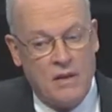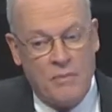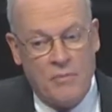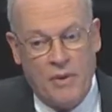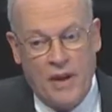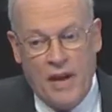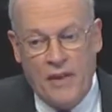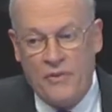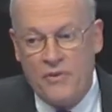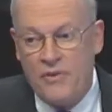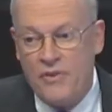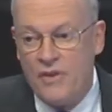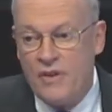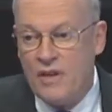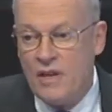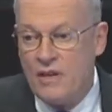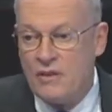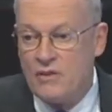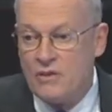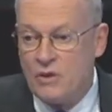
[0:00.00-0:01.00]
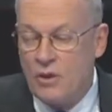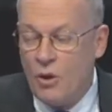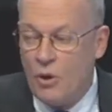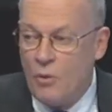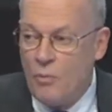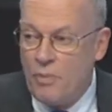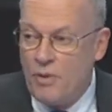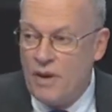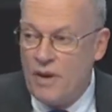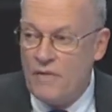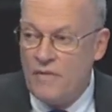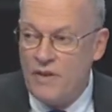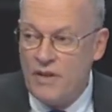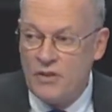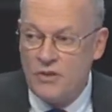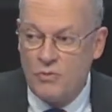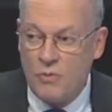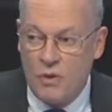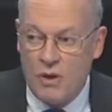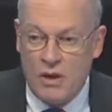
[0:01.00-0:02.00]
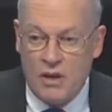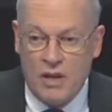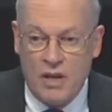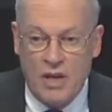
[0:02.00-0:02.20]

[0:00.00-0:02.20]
breadth and scope of his work,